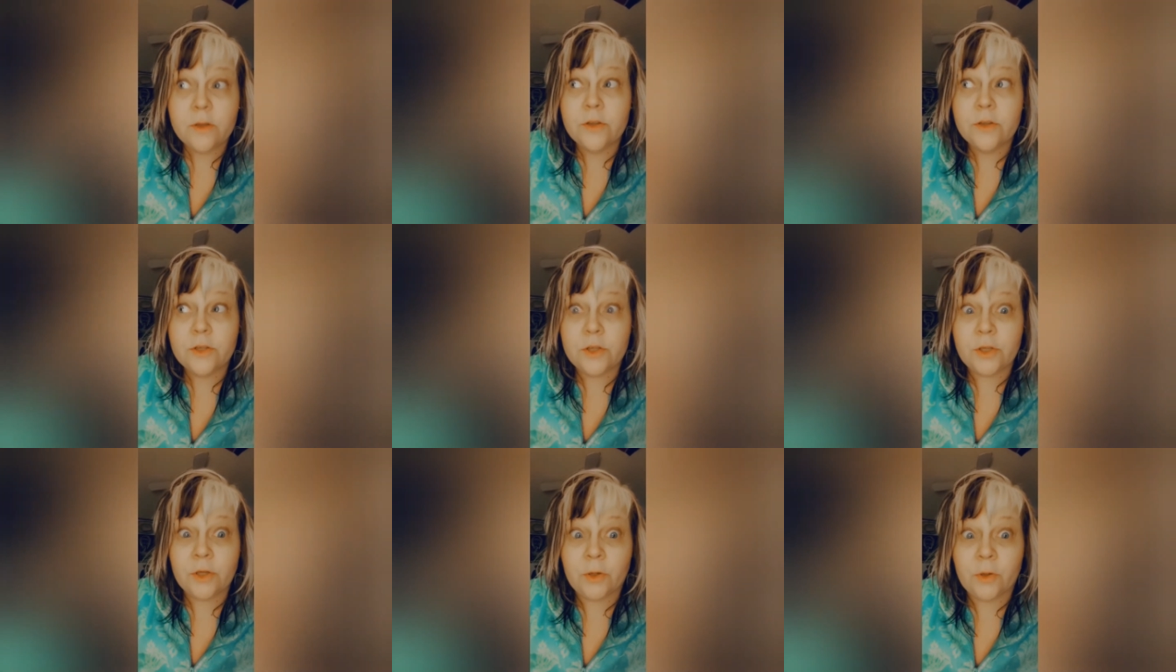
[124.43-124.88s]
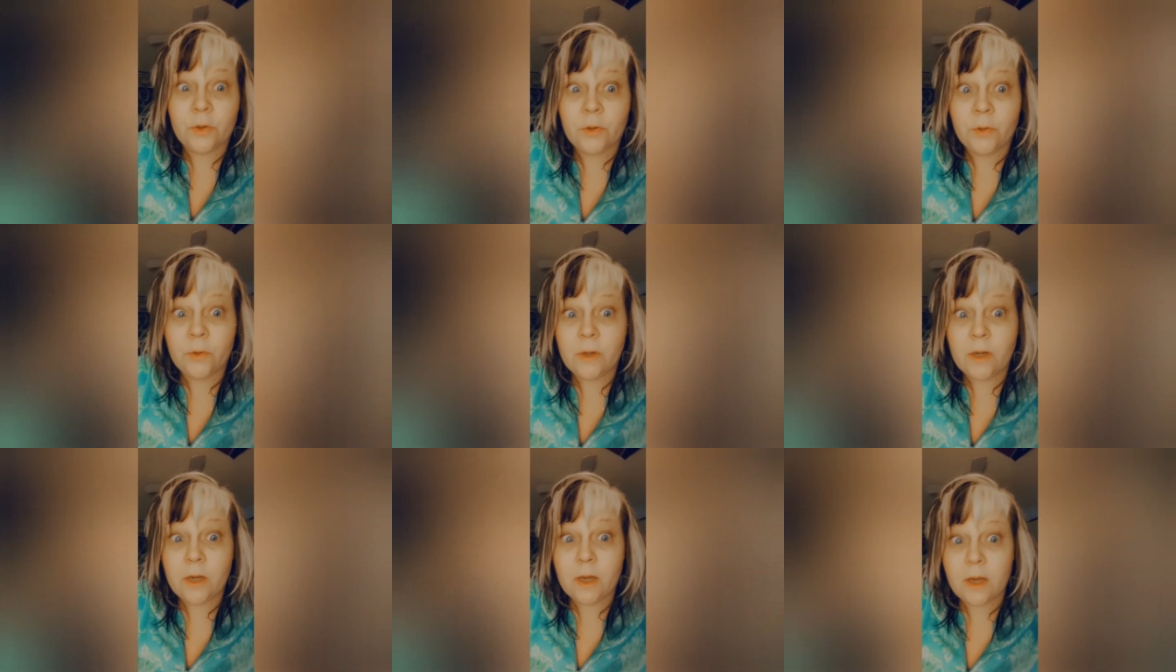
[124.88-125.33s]

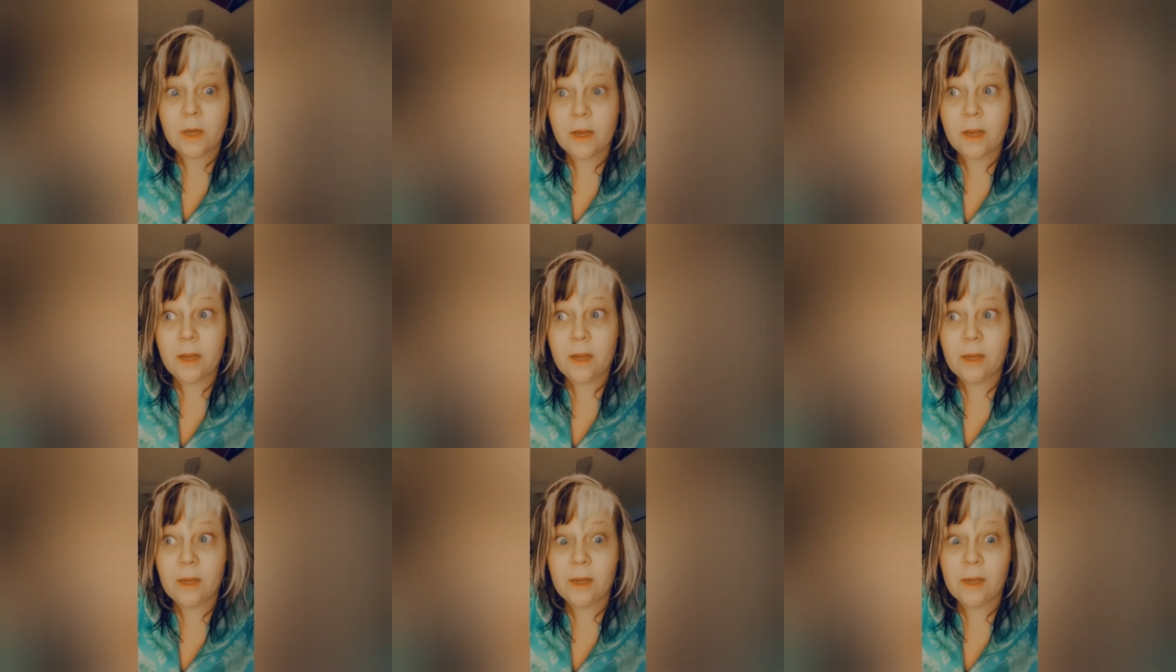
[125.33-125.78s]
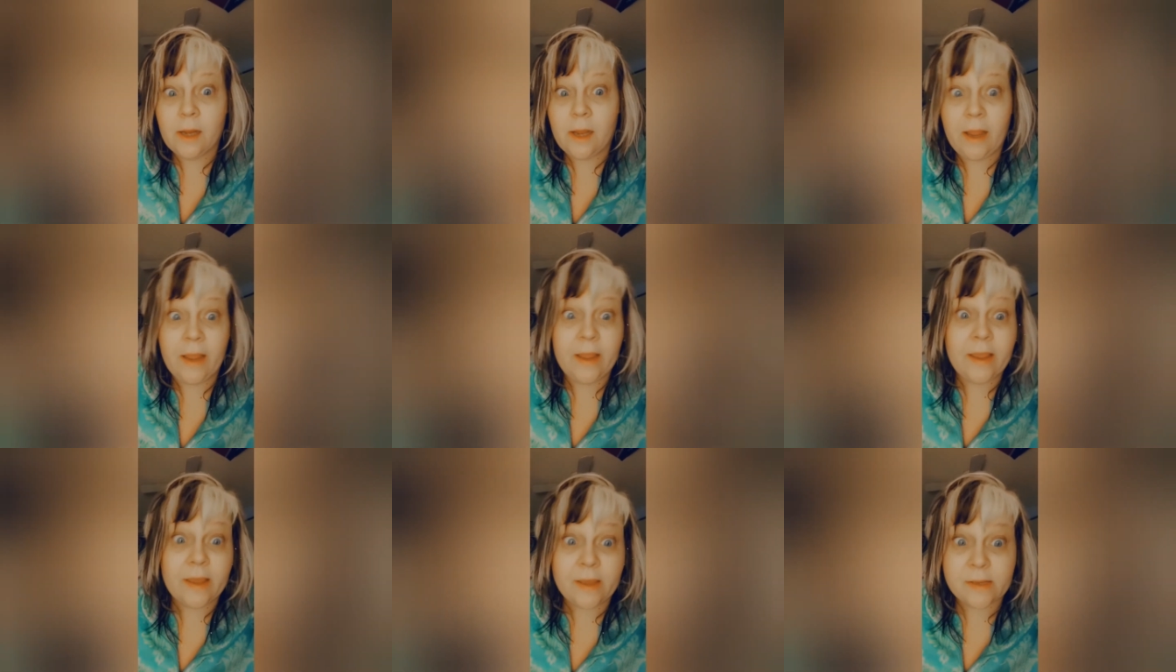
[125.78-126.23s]
So
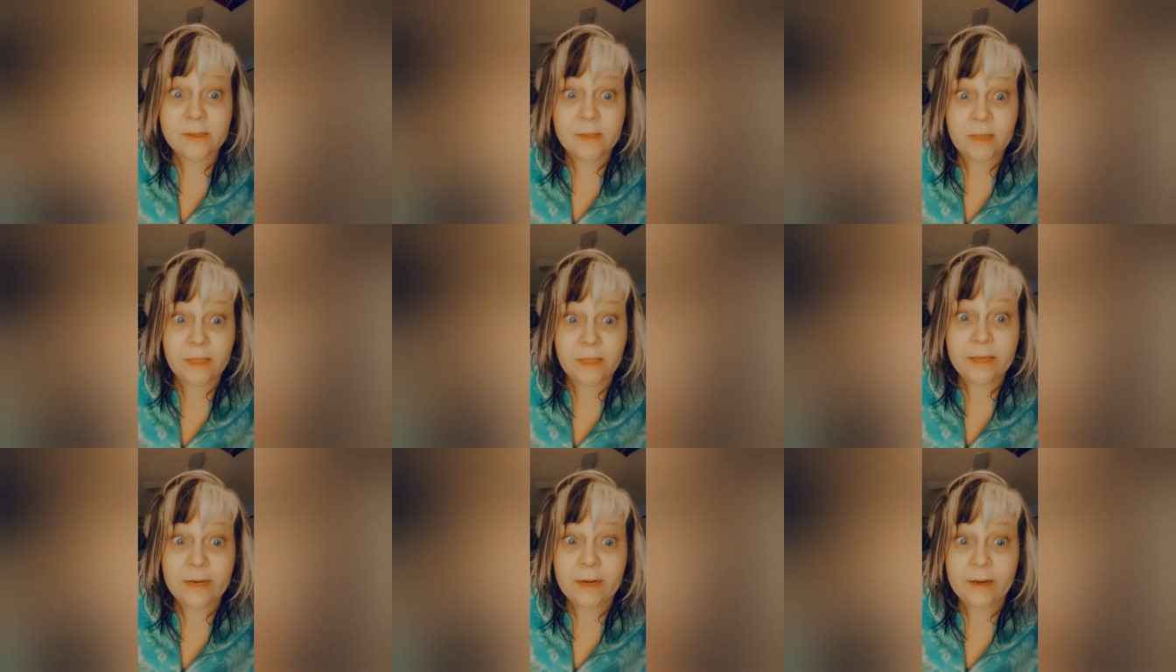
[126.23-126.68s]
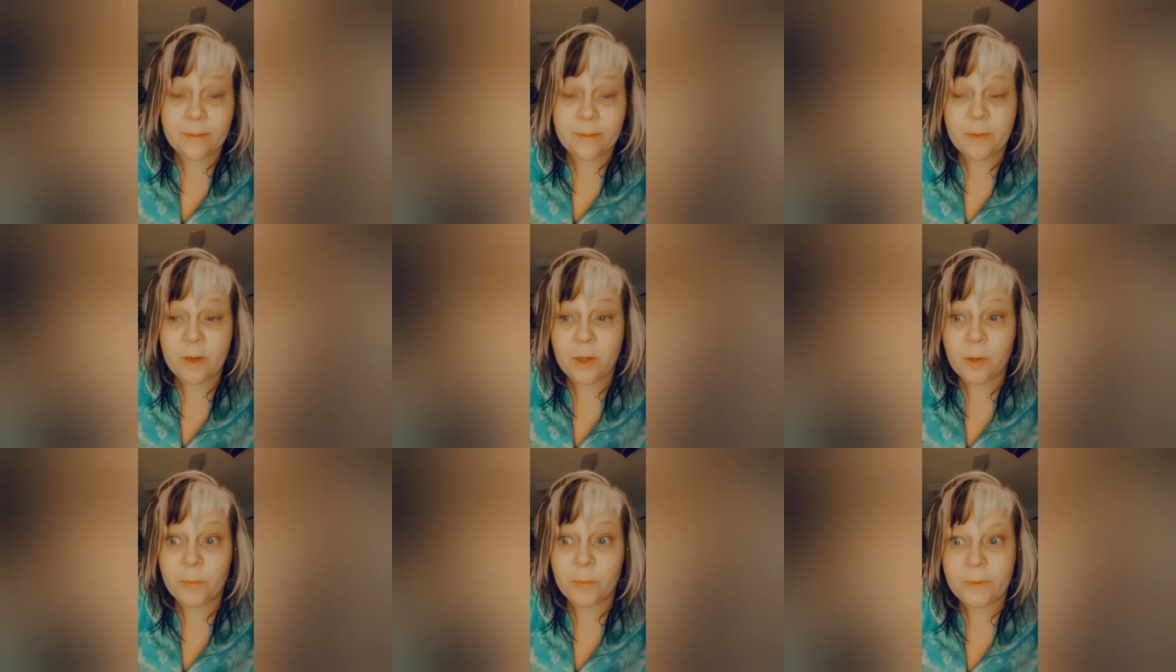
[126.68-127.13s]
I asked the lady I'm
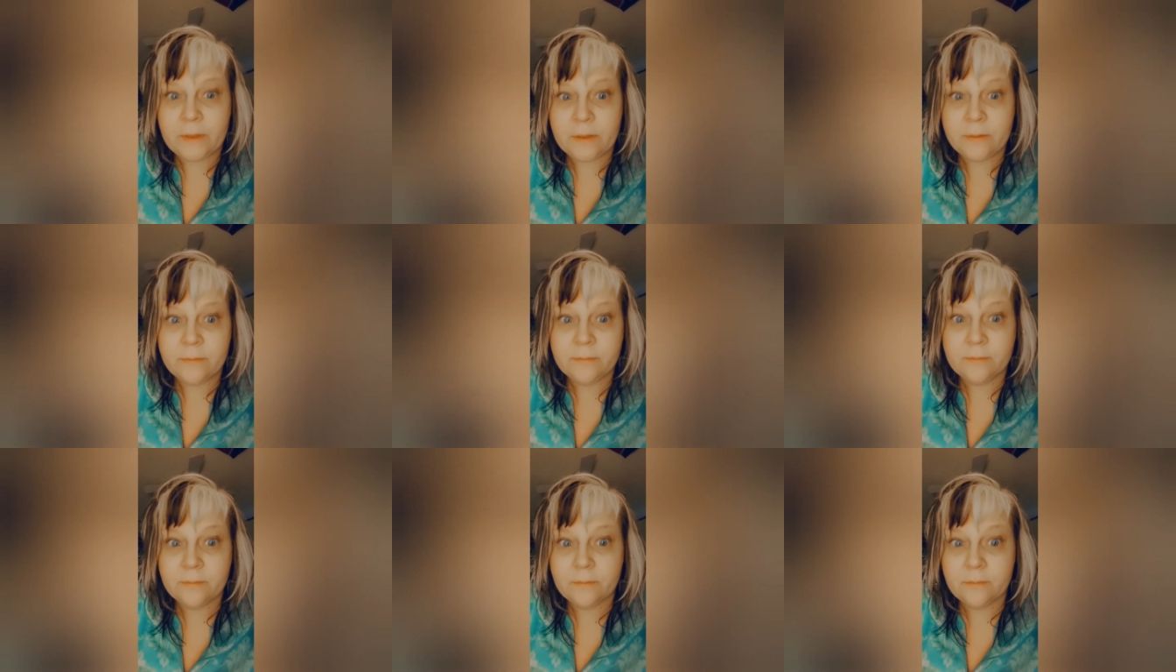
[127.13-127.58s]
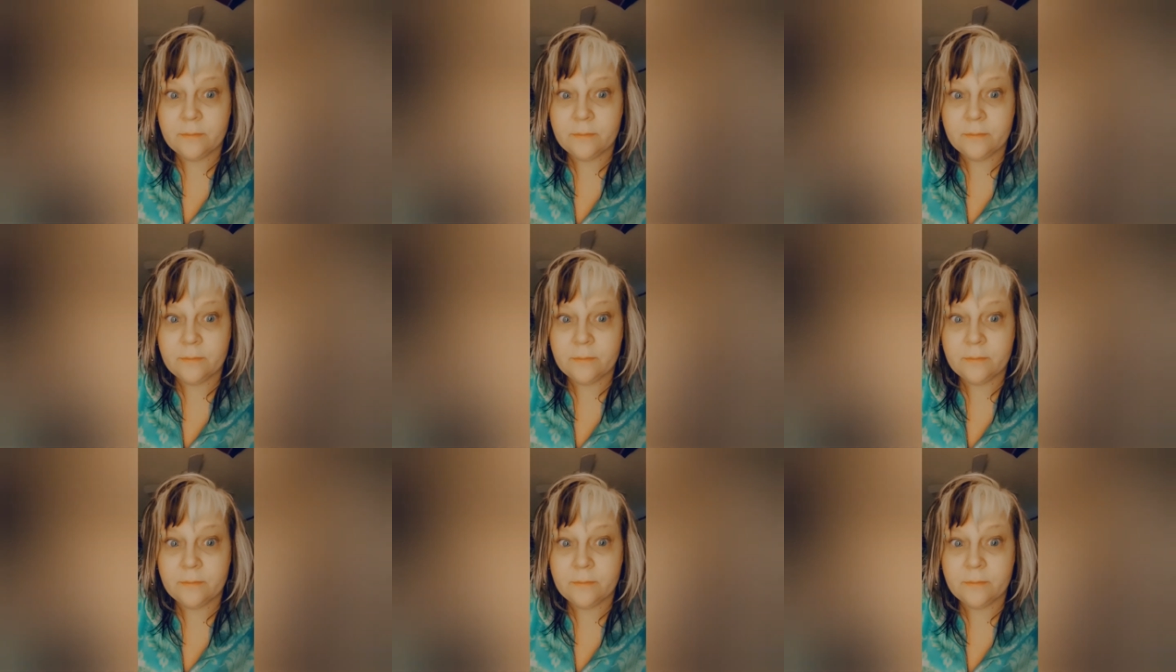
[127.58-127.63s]
helping,